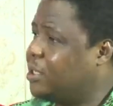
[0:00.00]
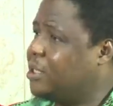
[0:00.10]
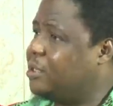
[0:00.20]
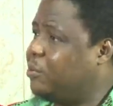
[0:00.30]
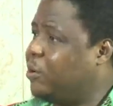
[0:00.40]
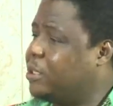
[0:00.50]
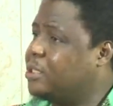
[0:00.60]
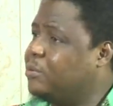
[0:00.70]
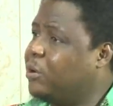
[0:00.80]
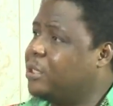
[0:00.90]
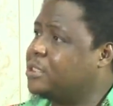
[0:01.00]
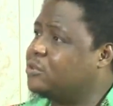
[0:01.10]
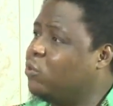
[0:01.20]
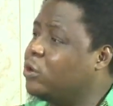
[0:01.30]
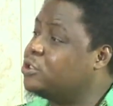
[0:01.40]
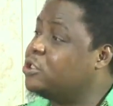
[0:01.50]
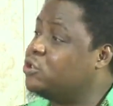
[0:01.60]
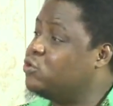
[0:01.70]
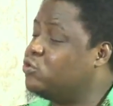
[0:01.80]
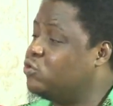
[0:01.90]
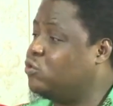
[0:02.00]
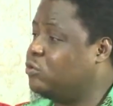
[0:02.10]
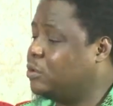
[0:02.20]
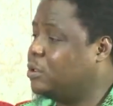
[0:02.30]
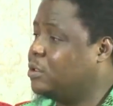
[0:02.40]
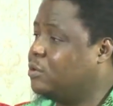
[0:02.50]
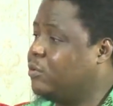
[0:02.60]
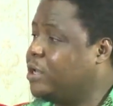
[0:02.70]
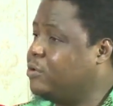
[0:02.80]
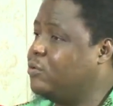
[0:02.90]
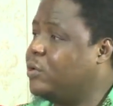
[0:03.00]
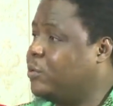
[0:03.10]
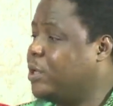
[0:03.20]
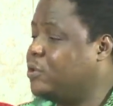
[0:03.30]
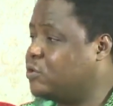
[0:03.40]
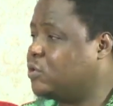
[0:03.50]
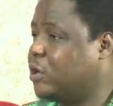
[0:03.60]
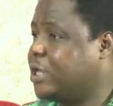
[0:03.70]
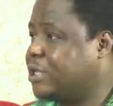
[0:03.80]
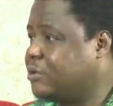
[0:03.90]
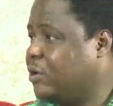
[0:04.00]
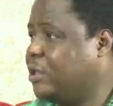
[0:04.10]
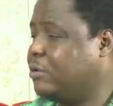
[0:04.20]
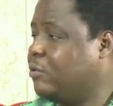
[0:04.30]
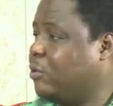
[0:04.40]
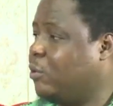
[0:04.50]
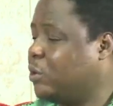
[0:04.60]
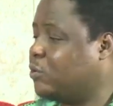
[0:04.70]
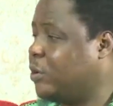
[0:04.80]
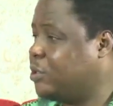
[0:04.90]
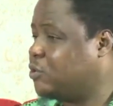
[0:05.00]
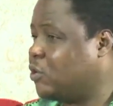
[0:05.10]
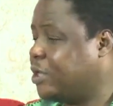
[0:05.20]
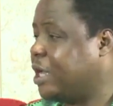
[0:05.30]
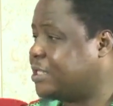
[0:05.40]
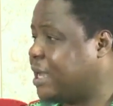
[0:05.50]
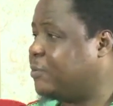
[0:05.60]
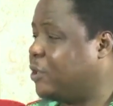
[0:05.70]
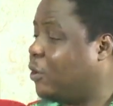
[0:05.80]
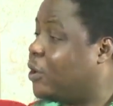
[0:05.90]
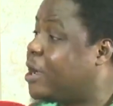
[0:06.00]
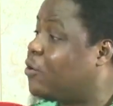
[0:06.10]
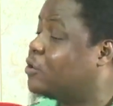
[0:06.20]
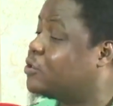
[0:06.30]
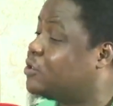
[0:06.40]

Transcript: The point is, what did you do when you saw that going, when you saw that happening? Other countries responded.